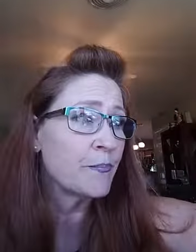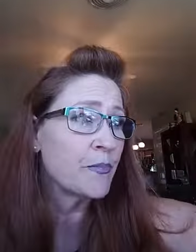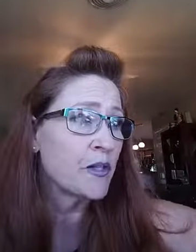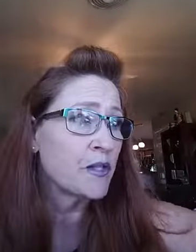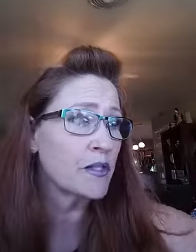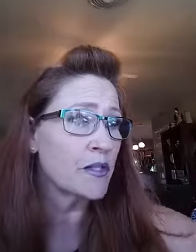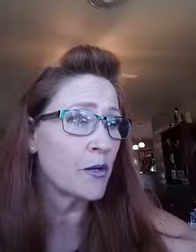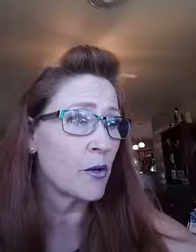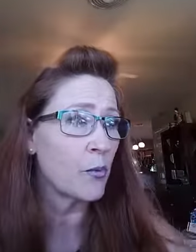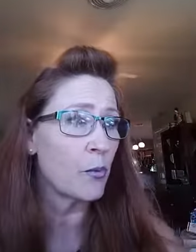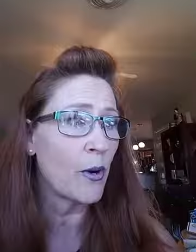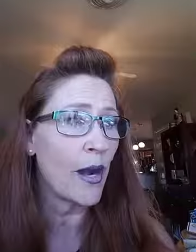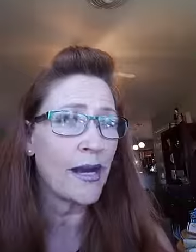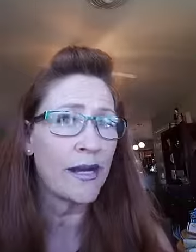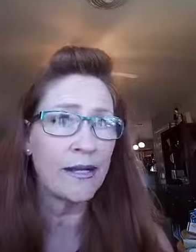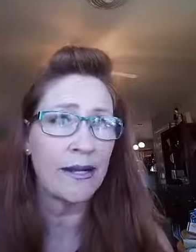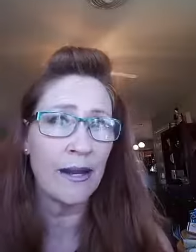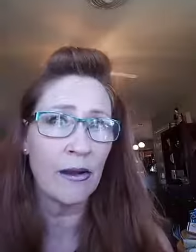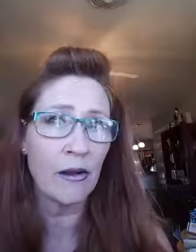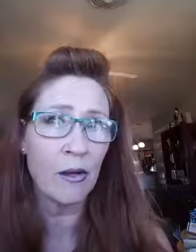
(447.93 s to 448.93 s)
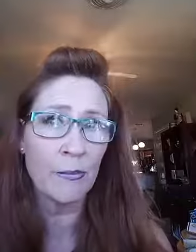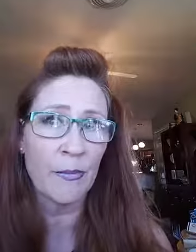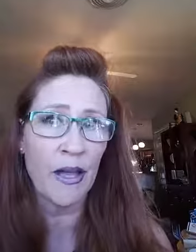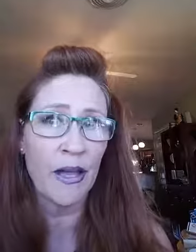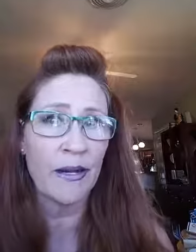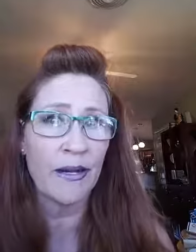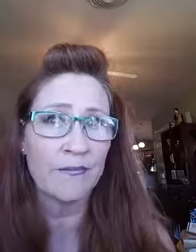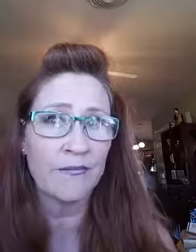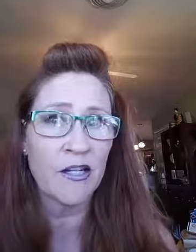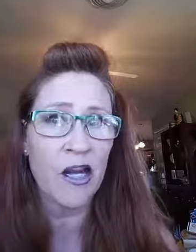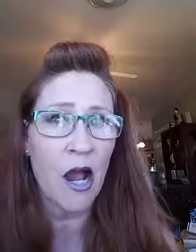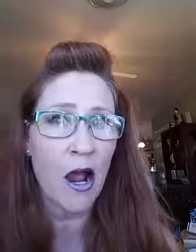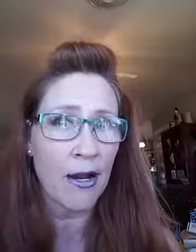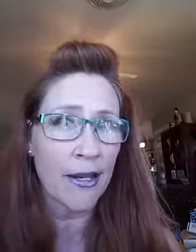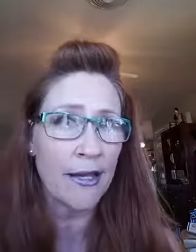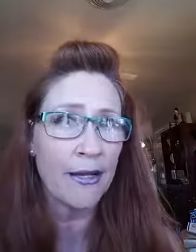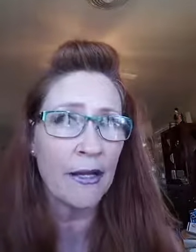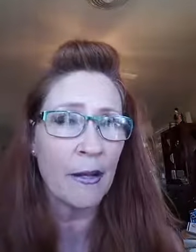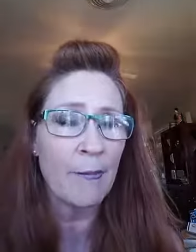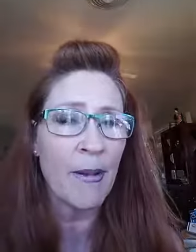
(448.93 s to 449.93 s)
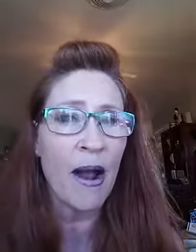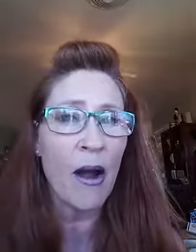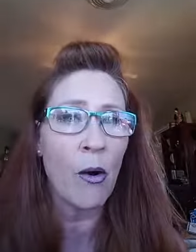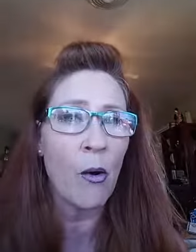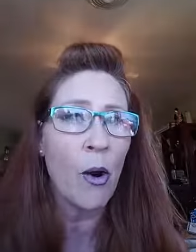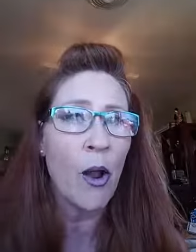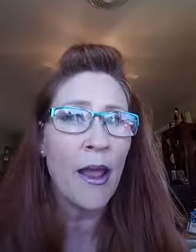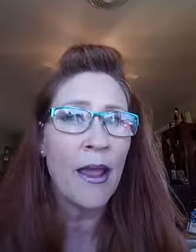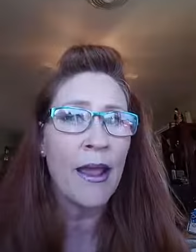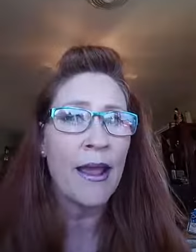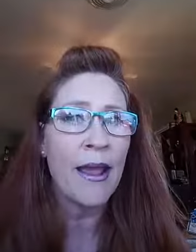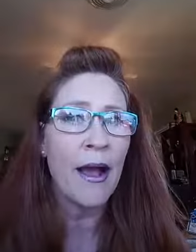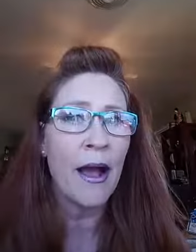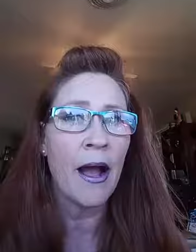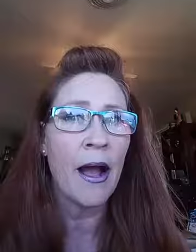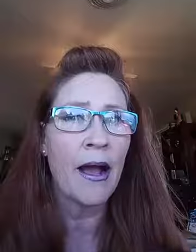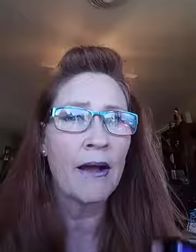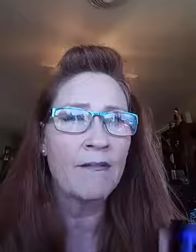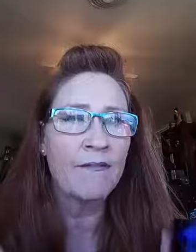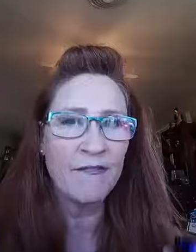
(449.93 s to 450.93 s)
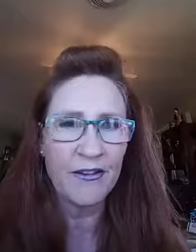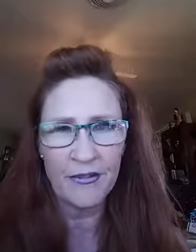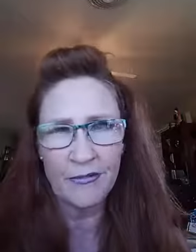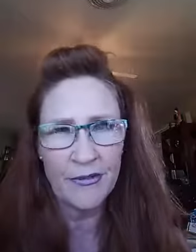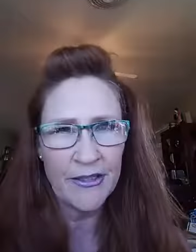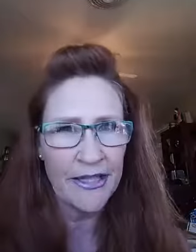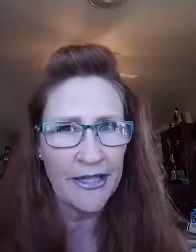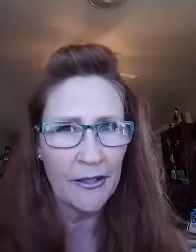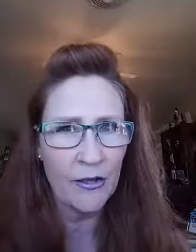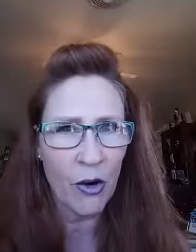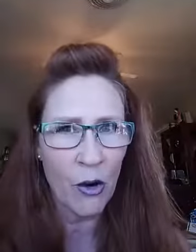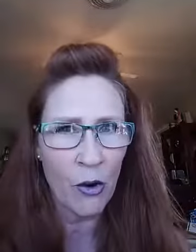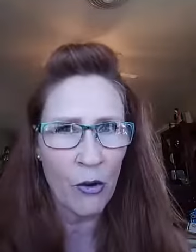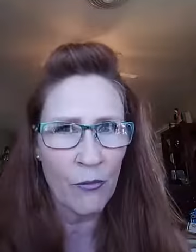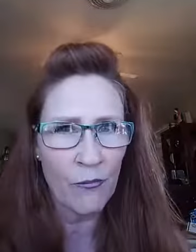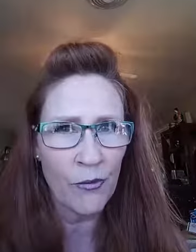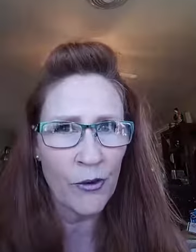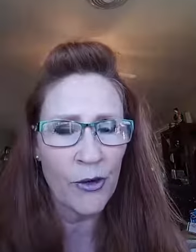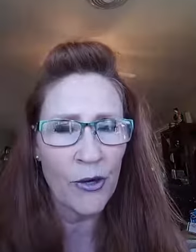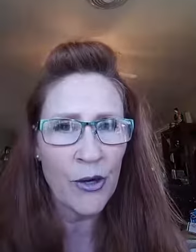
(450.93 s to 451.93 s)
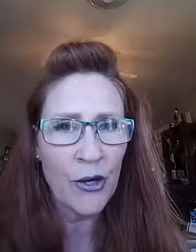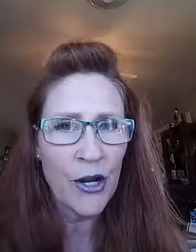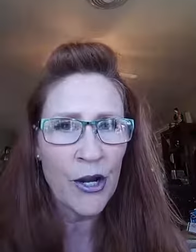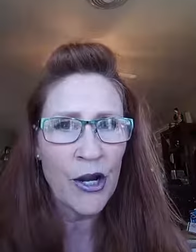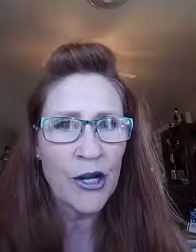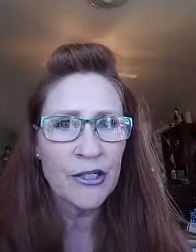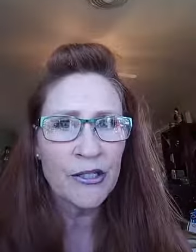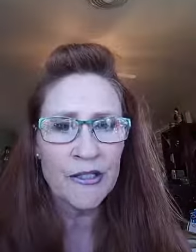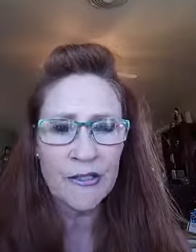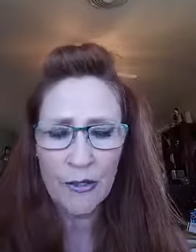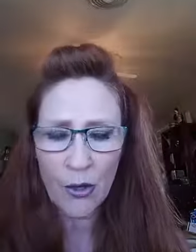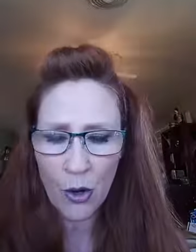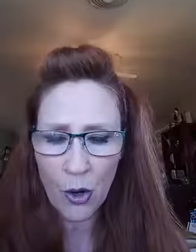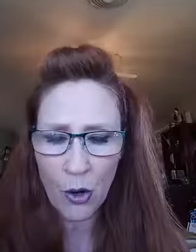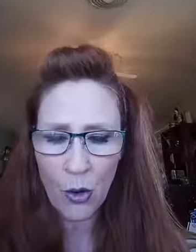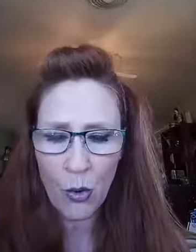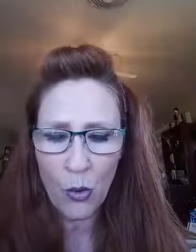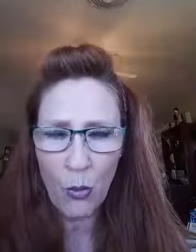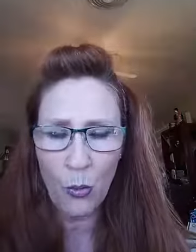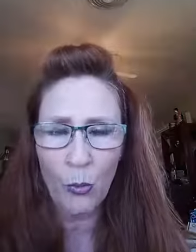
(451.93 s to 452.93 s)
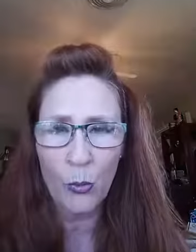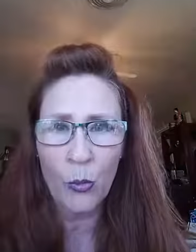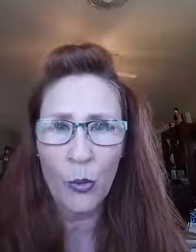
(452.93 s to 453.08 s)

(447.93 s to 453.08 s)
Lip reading: So right now I'm kind of talking about 50 and over. So